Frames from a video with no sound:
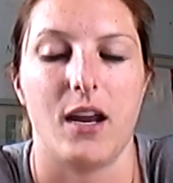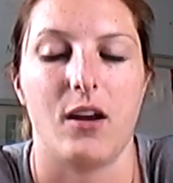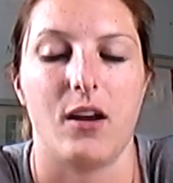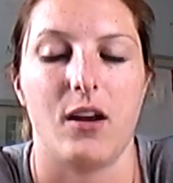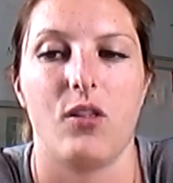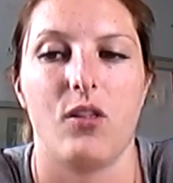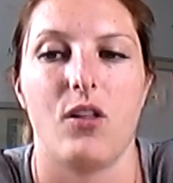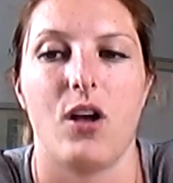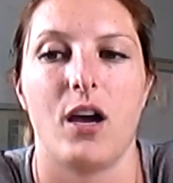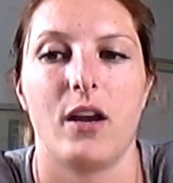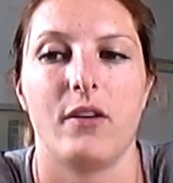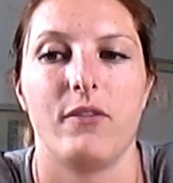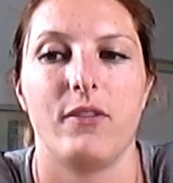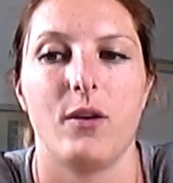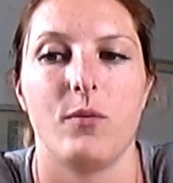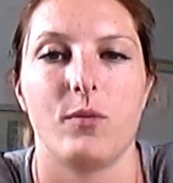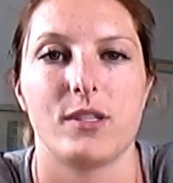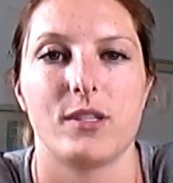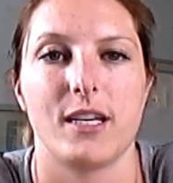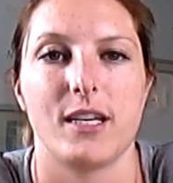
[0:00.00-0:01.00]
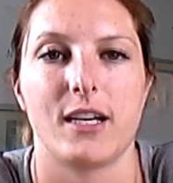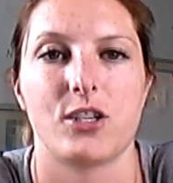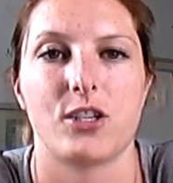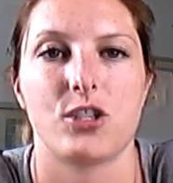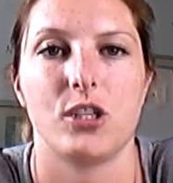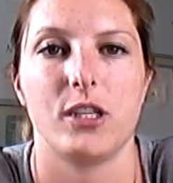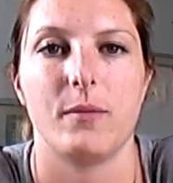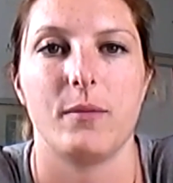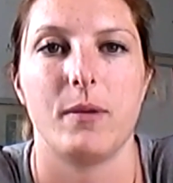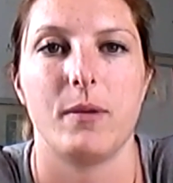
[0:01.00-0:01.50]
And a lot of it was
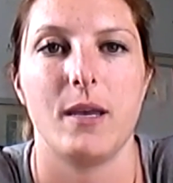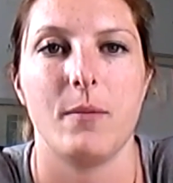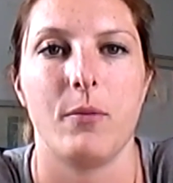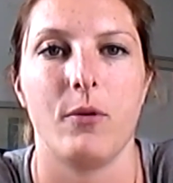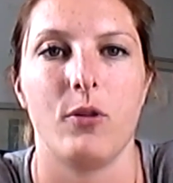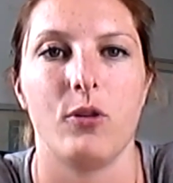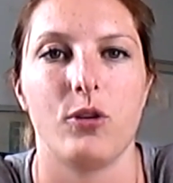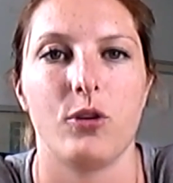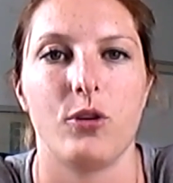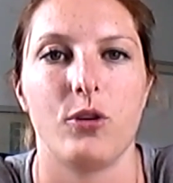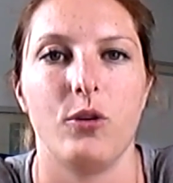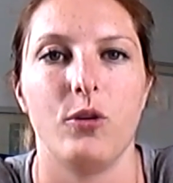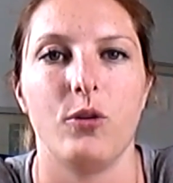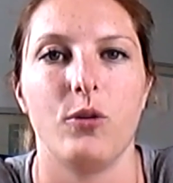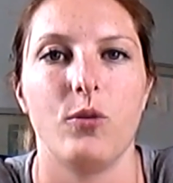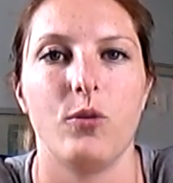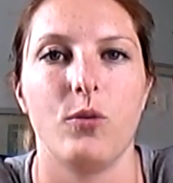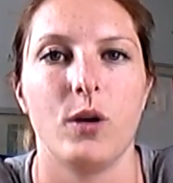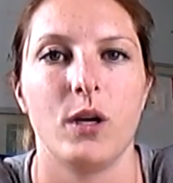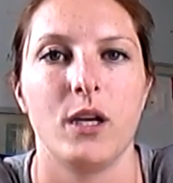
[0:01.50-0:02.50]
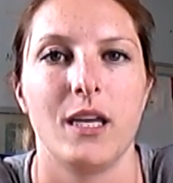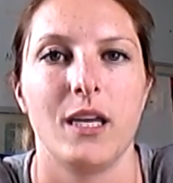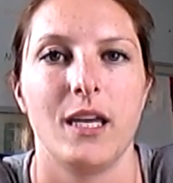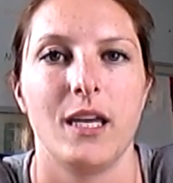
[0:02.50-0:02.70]
actually people who